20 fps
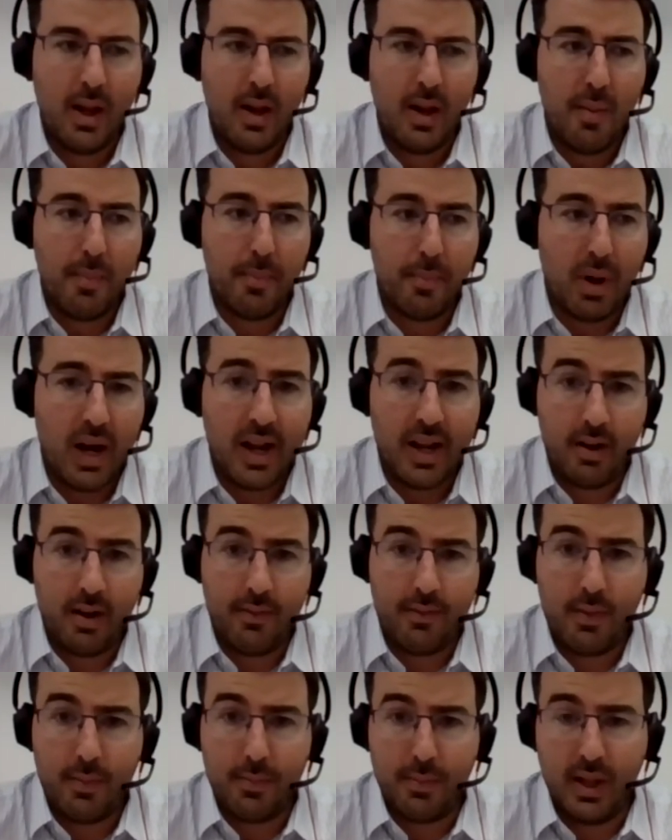buy-in
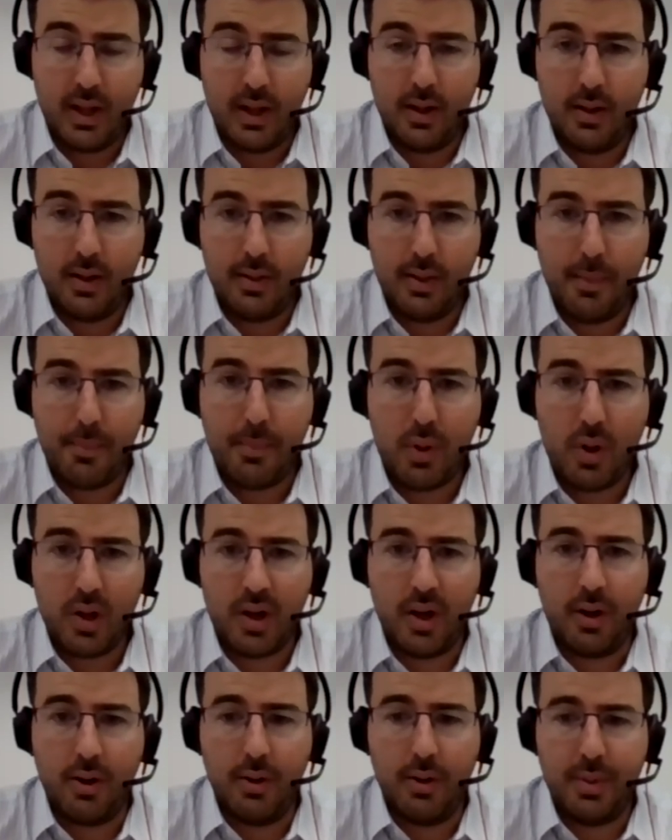from the
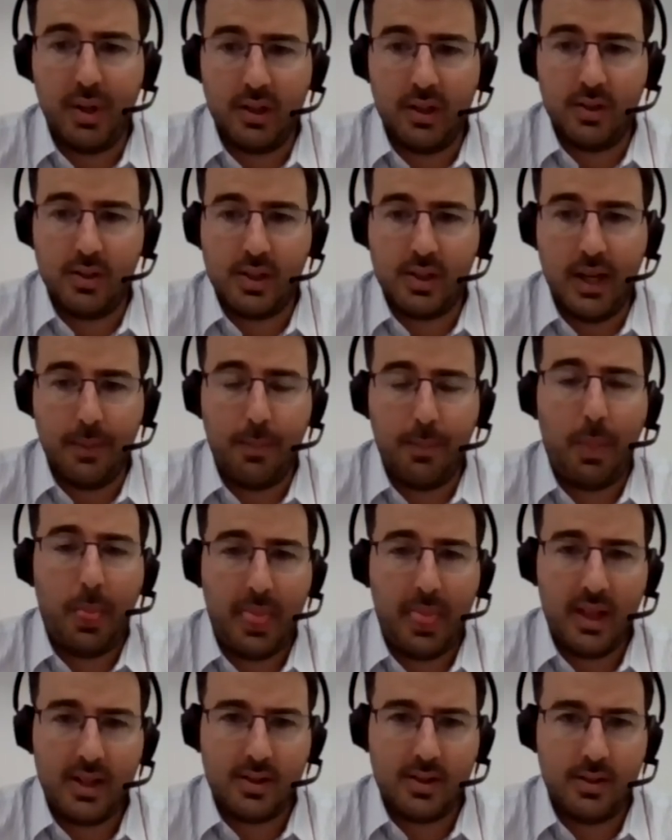partner group here to say,
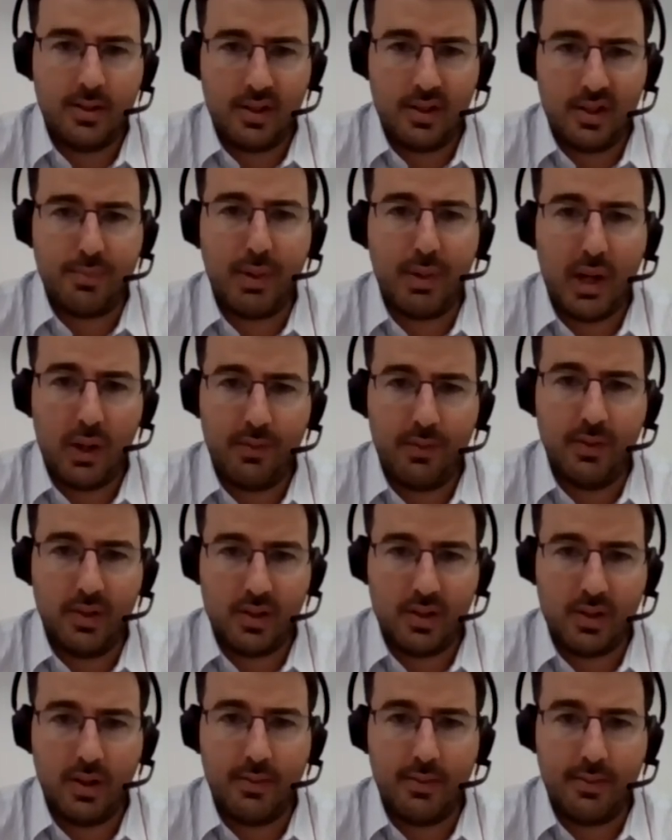this is powerful
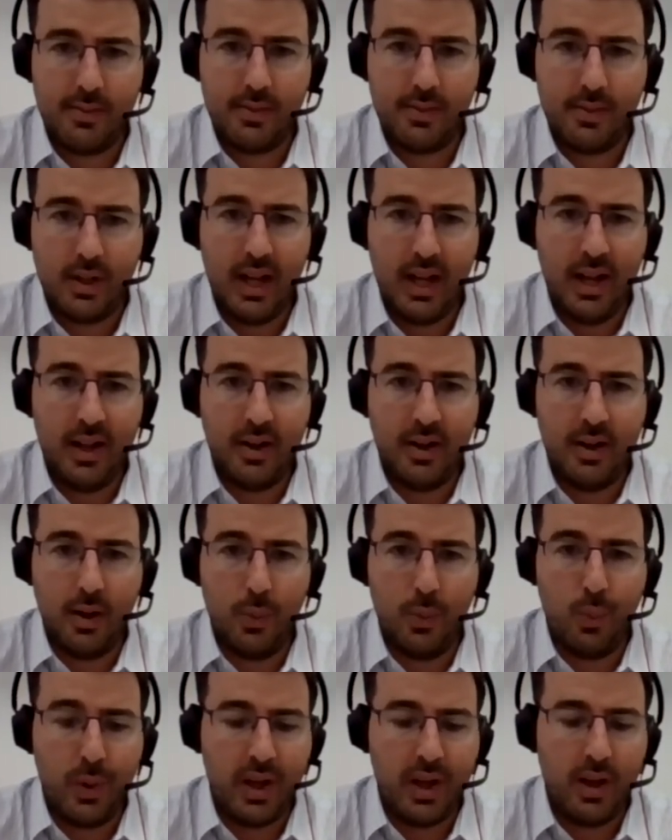stuff, and
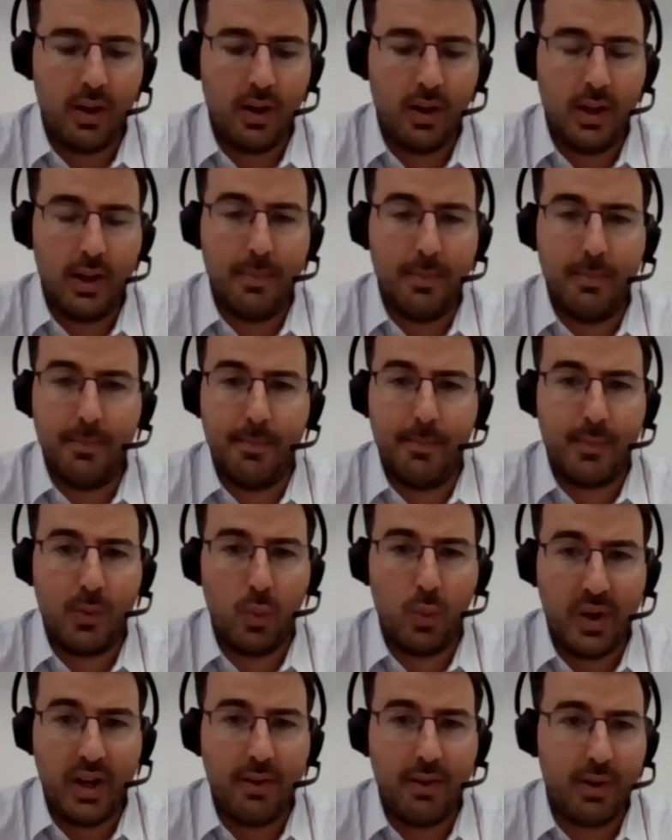we
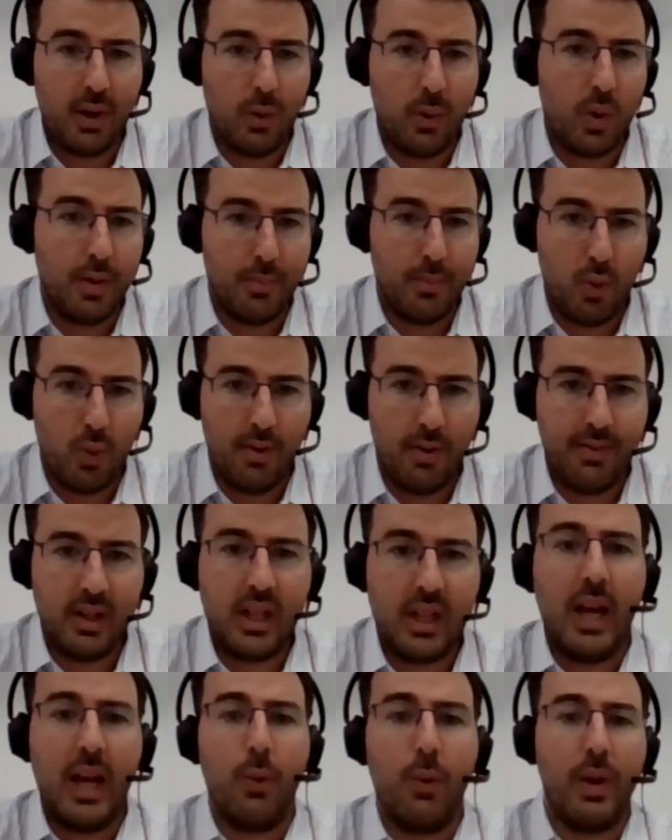definitely want more of it,
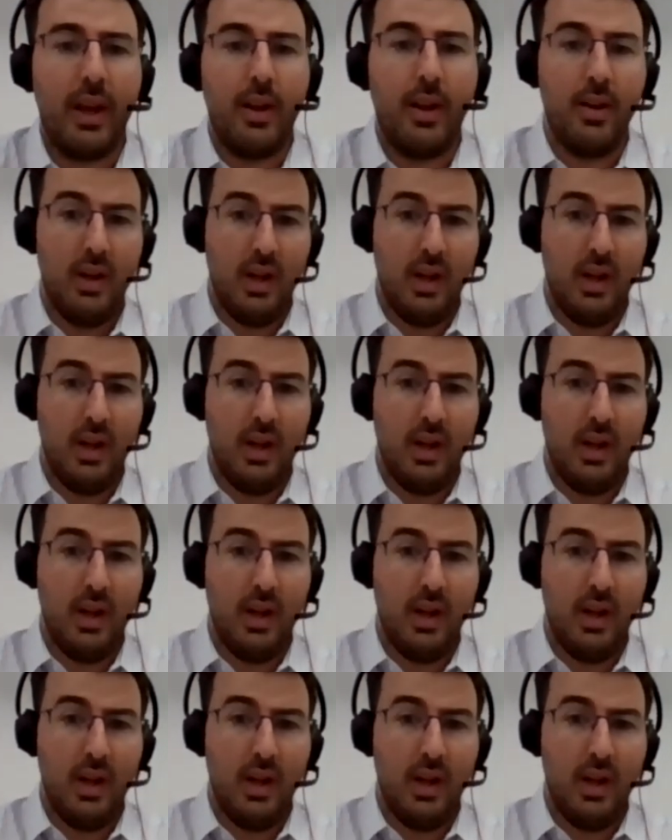and we're